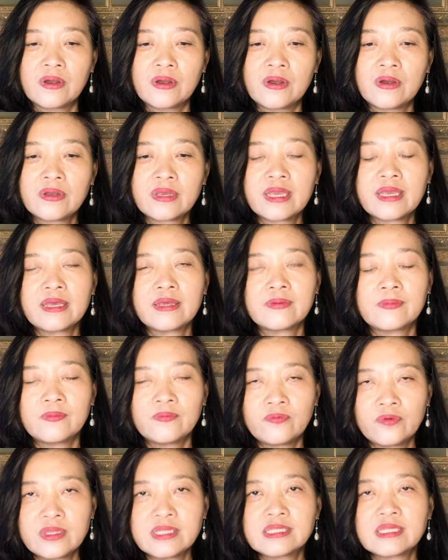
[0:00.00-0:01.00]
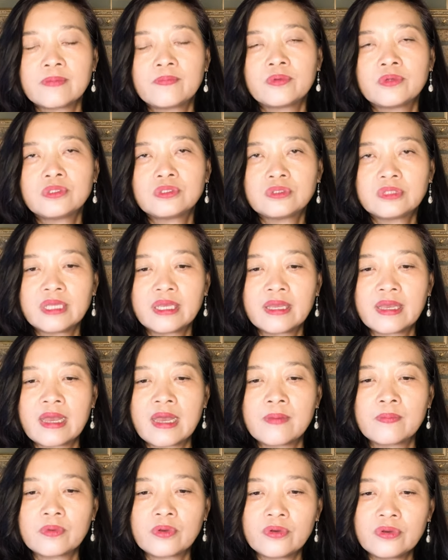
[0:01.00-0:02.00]
Okay, for example, today
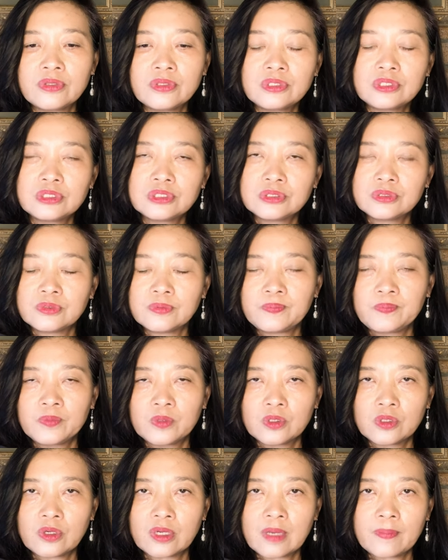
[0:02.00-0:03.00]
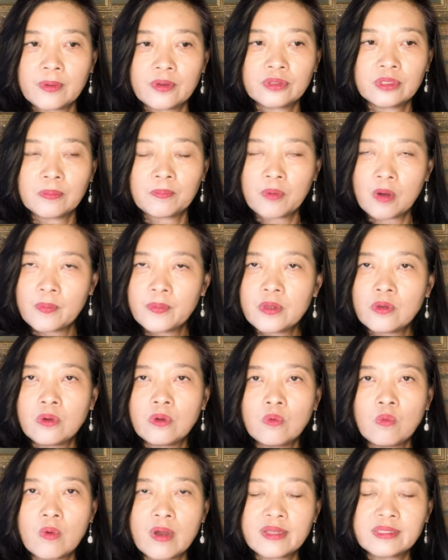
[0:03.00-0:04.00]
I'm going to talk about the popular
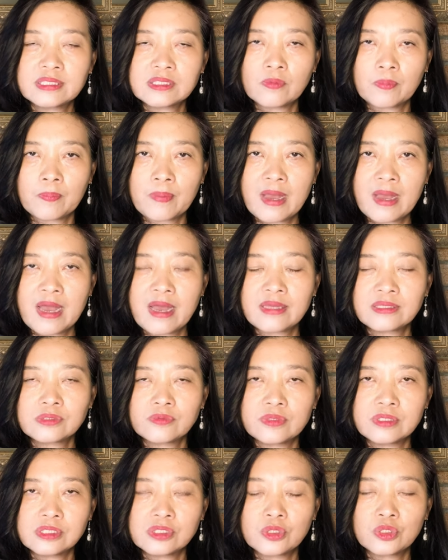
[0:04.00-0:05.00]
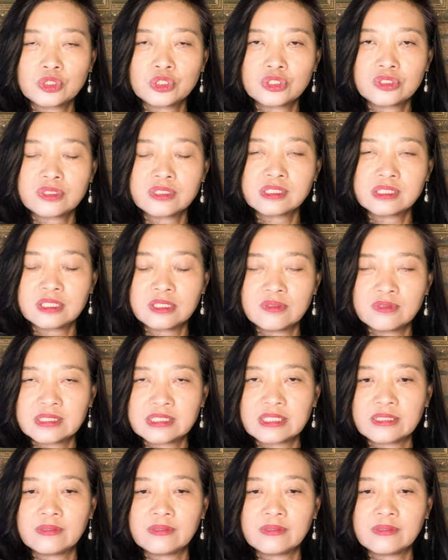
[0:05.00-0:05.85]
ones of past researchers using,